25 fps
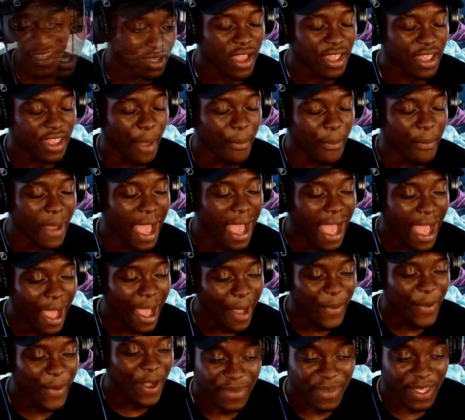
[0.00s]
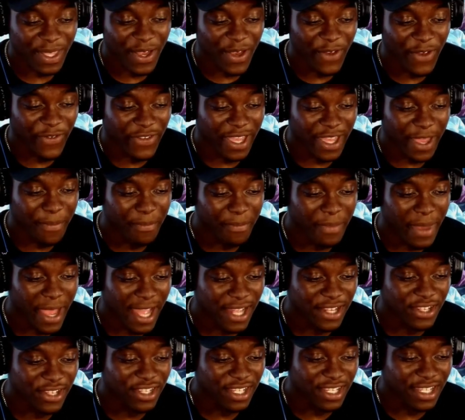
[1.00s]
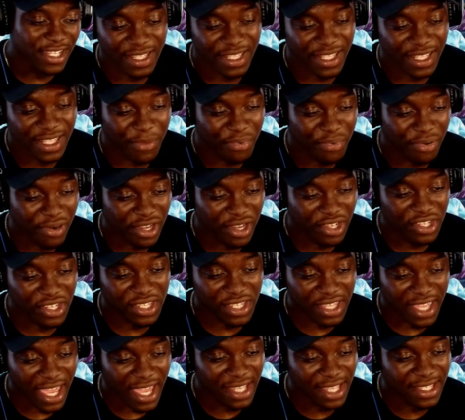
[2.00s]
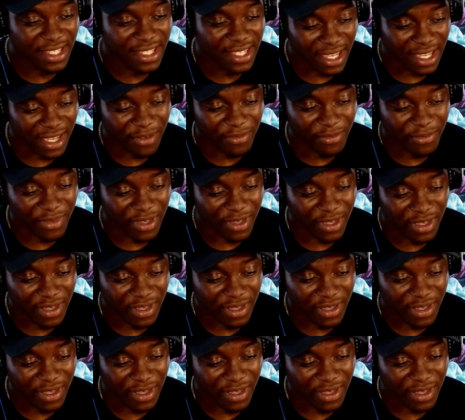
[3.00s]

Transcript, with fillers: The power of Kenpachi. The pressure's getting to him.